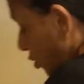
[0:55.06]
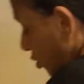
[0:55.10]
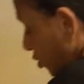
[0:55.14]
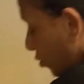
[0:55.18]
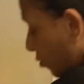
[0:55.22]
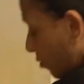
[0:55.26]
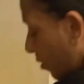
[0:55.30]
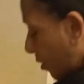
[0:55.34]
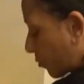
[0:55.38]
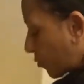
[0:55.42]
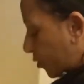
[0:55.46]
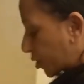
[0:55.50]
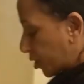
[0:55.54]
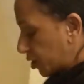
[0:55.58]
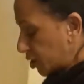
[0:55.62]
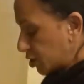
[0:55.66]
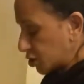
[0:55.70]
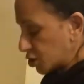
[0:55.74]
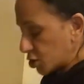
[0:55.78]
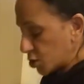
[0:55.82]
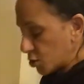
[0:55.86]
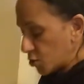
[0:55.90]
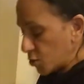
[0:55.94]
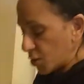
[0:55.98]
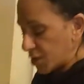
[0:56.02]
So what we're going
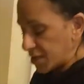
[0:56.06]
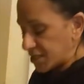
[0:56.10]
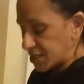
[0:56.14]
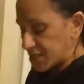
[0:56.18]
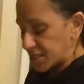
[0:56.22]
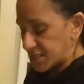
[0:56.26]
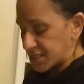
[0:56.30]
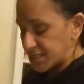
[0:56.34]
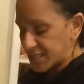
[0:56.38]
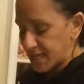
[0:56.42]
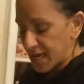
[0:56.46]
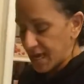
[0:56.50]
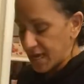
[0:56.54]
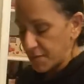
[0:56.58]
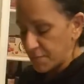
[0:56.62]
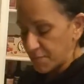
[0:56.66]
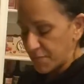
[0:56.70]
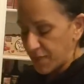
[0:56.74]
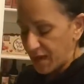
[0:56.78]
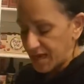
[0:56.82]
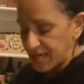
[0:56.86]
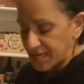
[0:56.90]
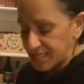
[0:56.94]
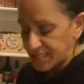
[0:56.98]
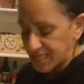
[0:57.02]
to do is the same
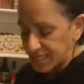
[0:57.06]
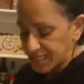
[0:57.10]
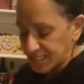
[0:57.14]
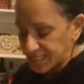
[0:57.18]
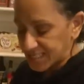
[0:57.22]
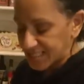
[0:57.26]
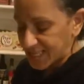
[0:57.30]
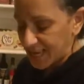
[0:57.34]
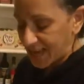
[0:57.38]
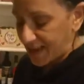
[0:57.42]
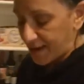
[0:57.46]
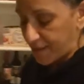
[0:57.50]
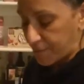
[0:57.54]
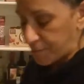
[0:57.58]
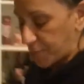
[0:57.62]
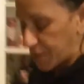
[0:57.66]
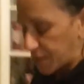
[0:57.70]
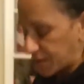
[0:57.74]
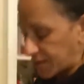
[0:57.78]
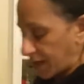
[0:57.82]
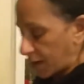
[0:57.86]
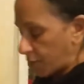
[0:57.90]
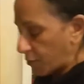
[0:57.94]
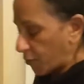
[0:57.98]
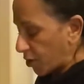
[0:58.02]
basic step
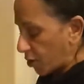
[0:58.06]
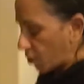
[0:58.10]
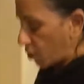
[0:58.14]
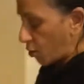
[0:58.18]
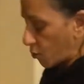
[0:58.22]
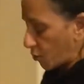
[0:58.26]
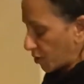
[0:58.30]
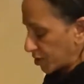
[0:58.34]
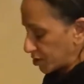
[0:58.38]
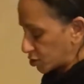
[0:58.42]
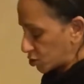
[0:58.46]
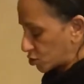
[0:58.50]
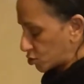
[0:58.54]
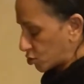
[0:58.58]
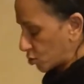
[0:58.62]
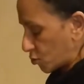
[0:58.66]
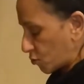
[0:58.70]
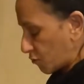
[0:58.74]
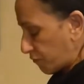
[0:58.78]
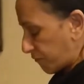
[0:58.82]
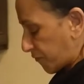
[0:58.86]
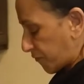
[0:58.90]
that we always do